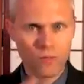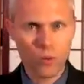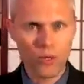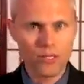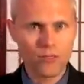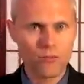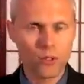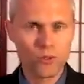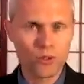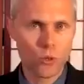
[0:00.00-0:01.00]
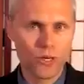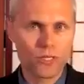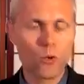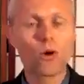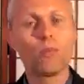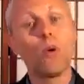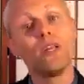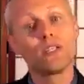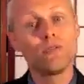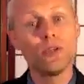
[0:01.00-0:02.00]
Point of stories, or
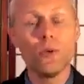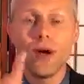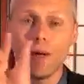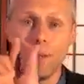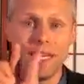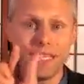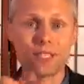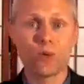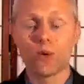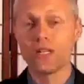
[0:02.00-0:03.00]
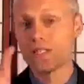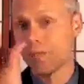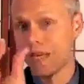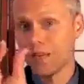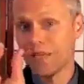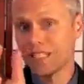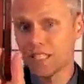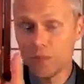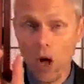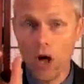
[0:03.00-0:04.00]
point of view mini stories. Mini
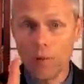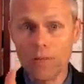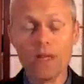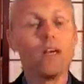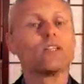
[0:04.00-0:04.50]
means small.